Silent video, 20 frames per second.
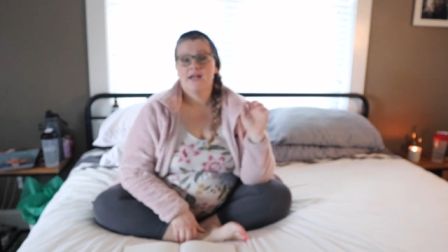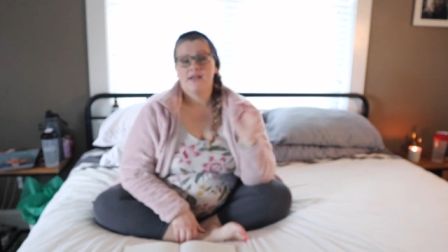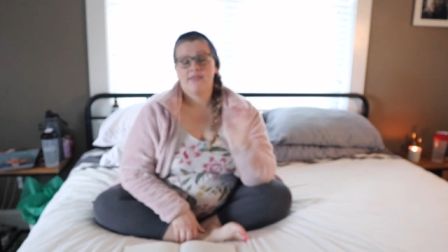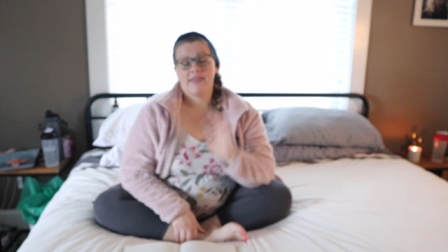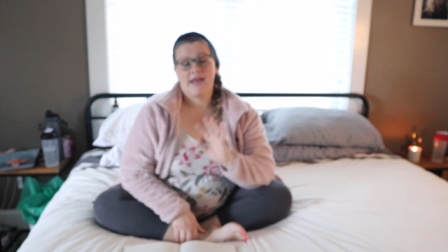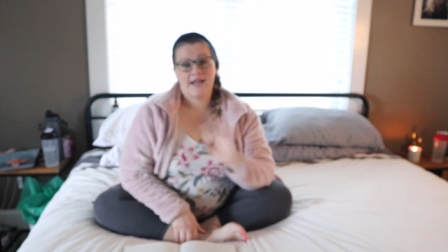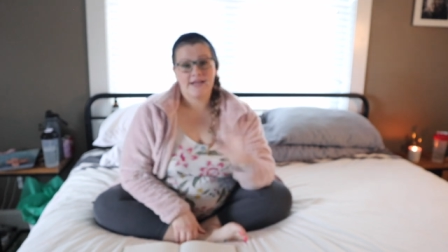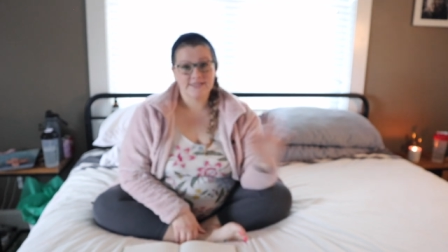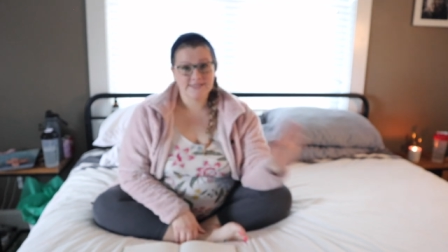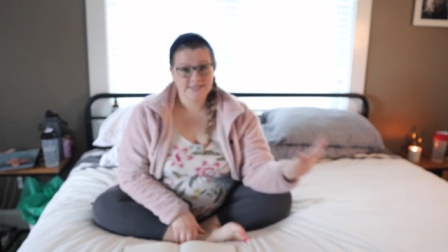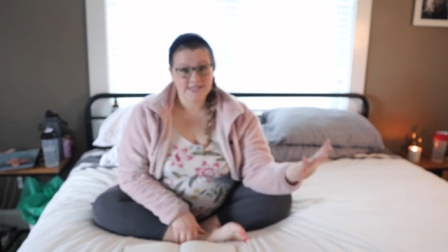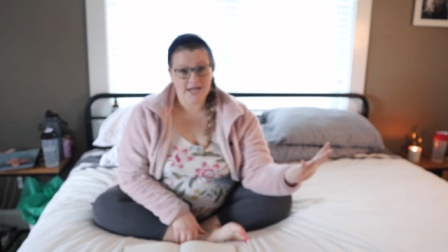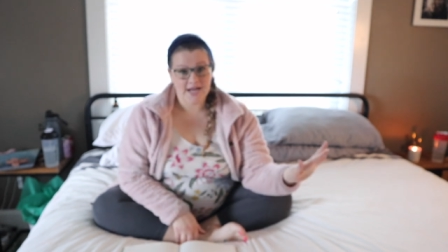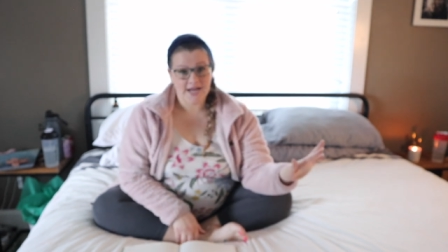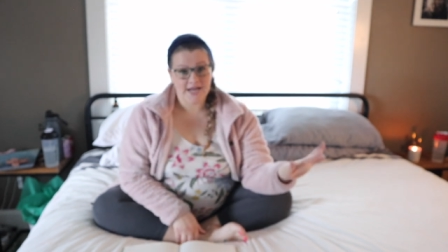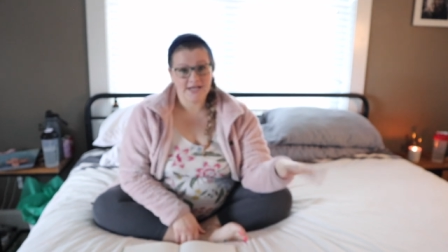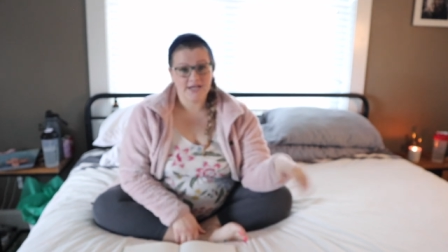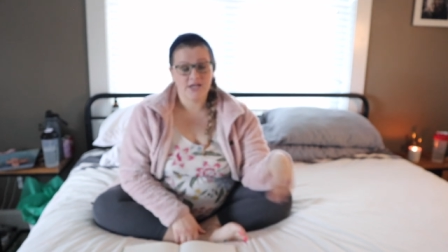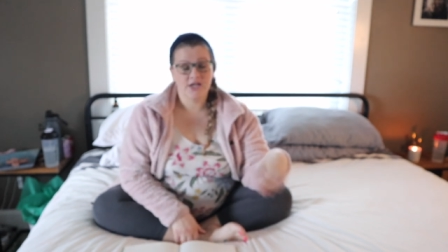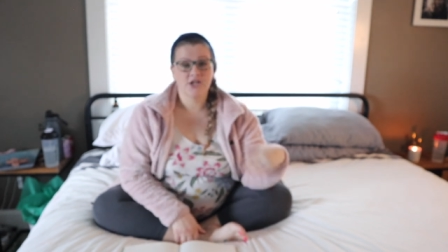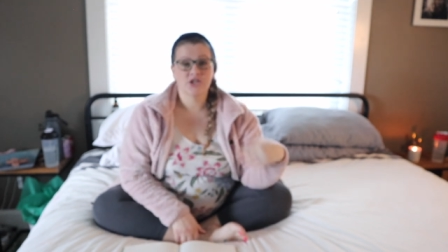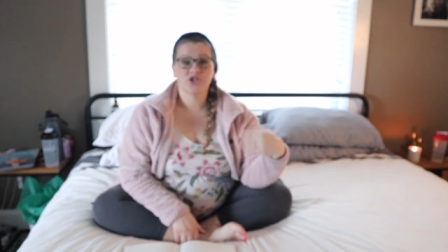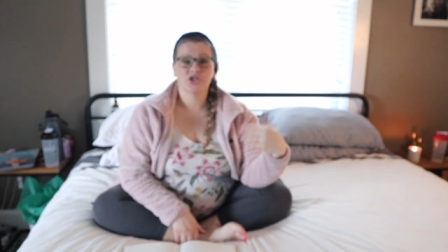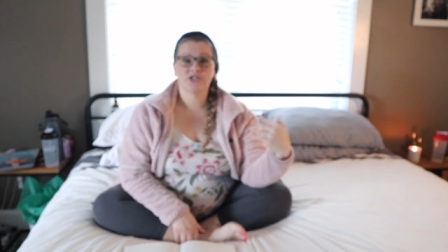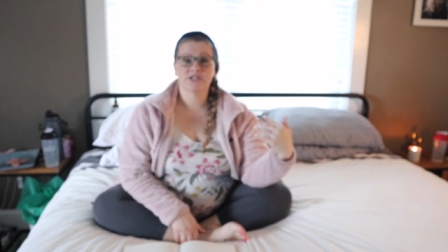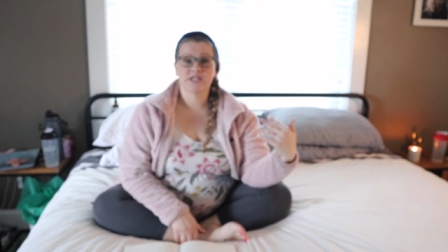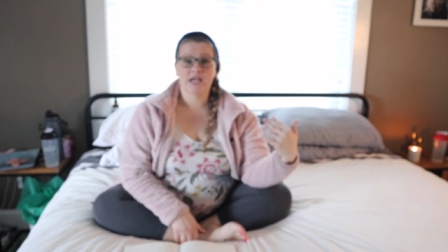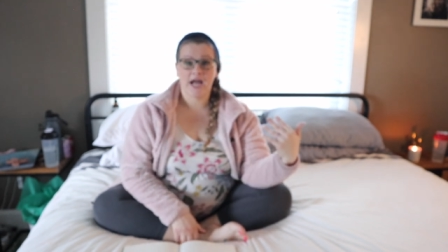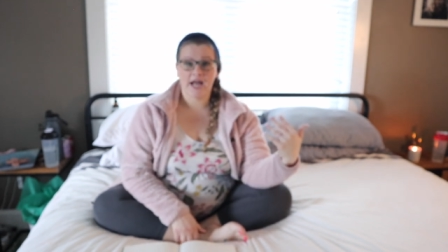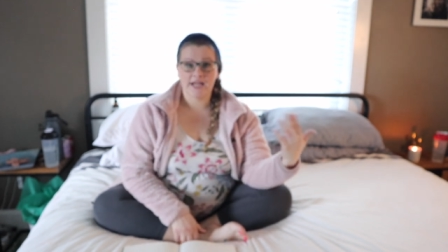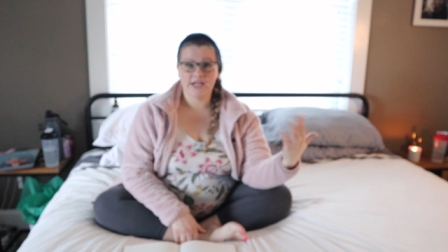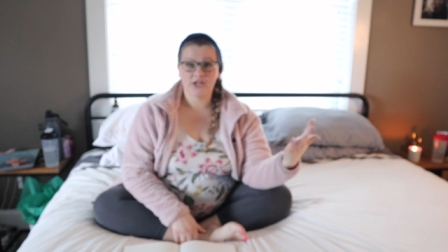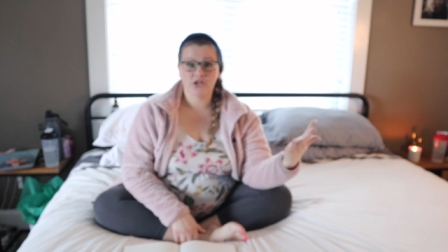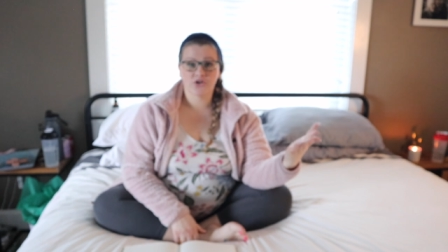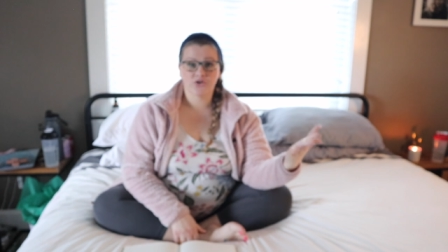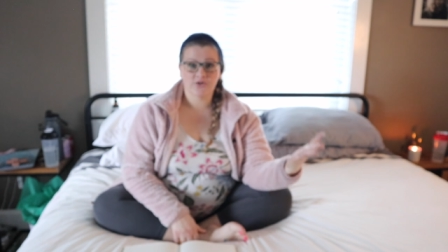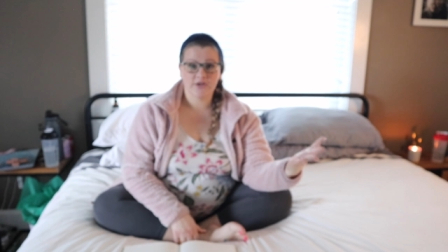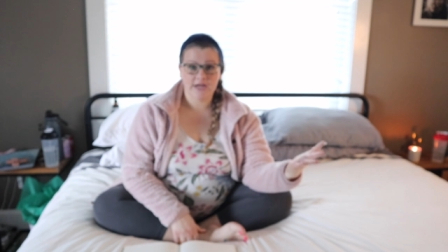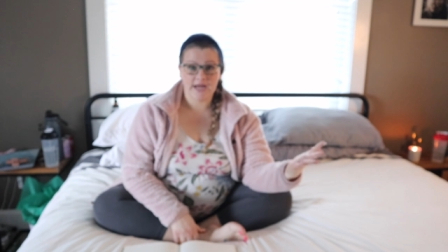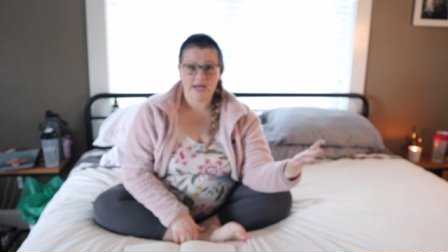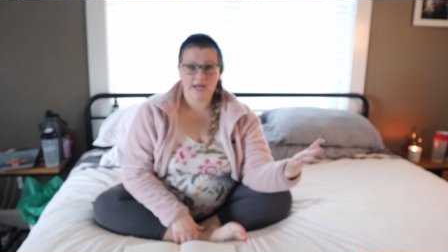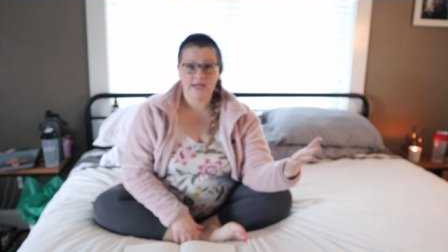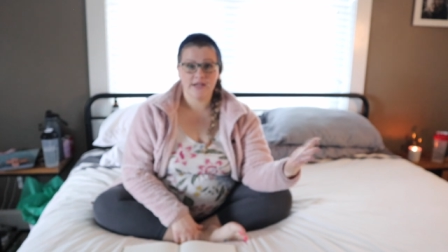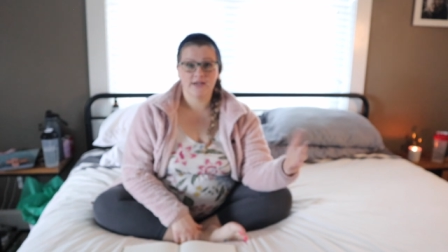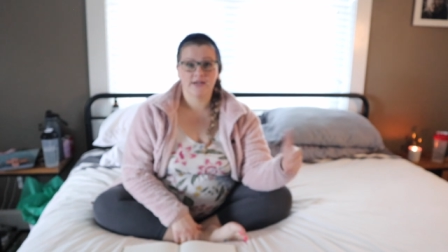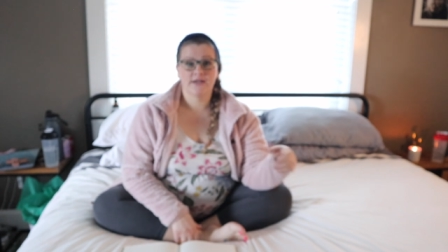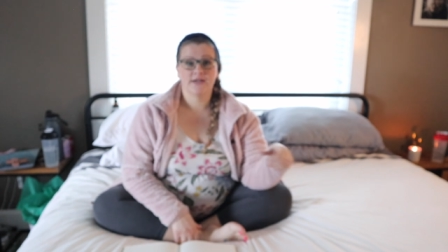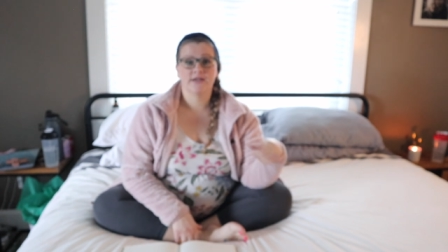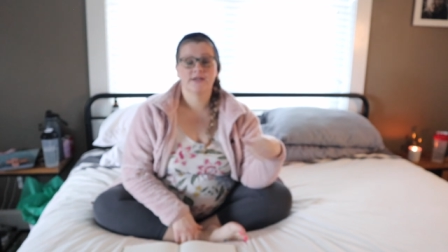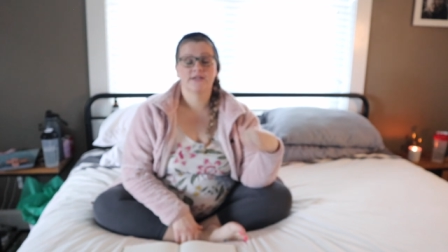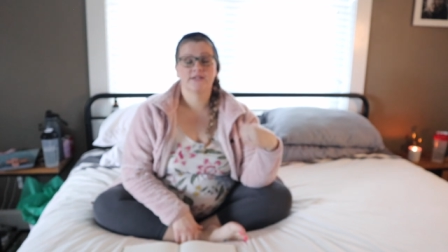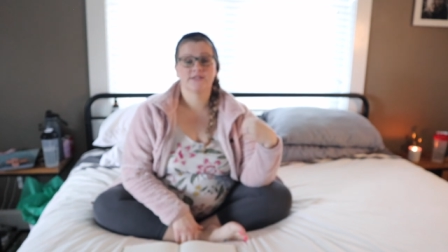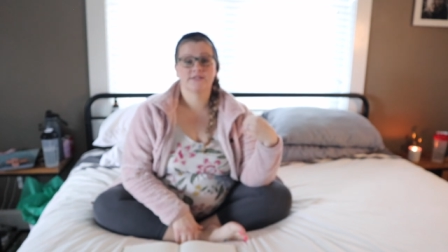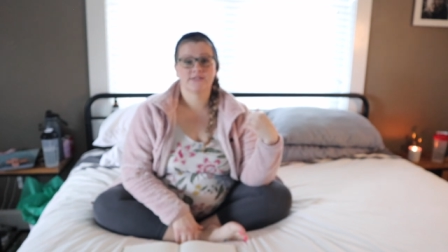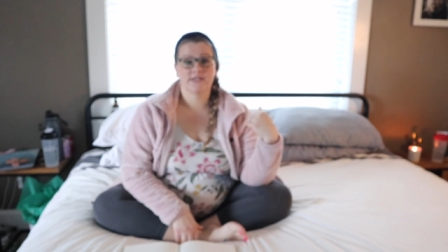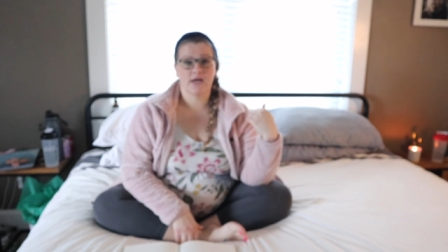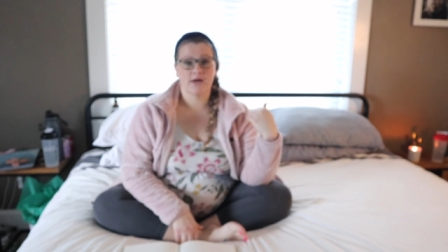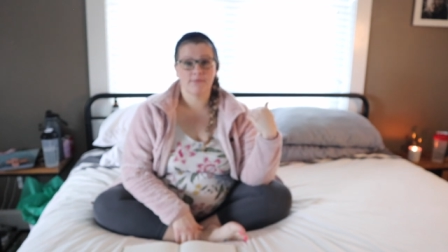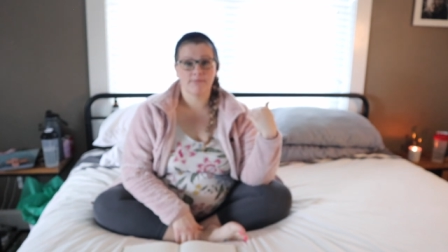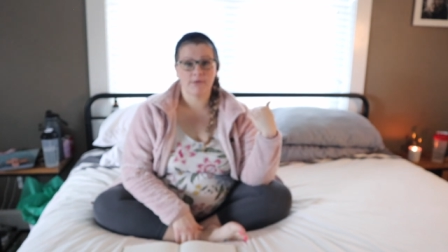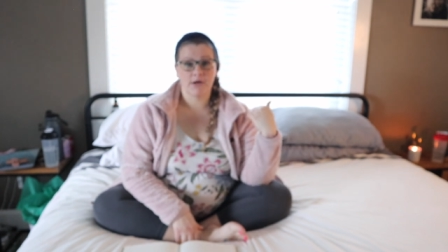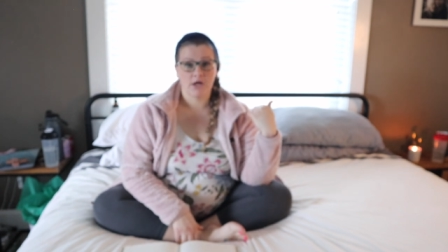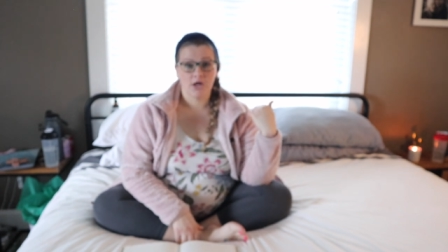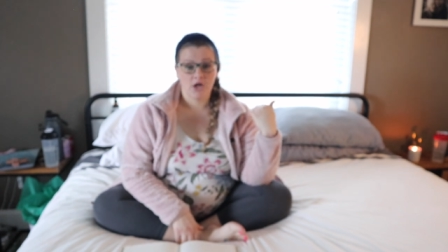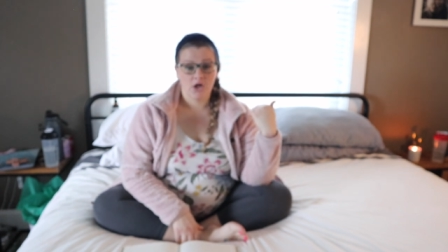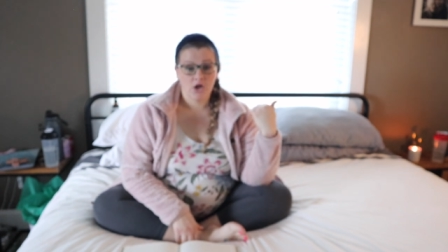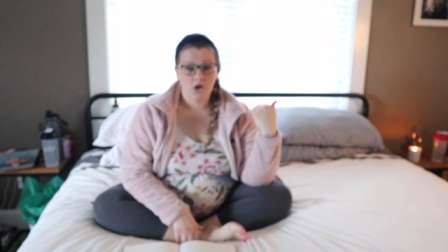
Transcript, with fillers: that aside, just kind of create some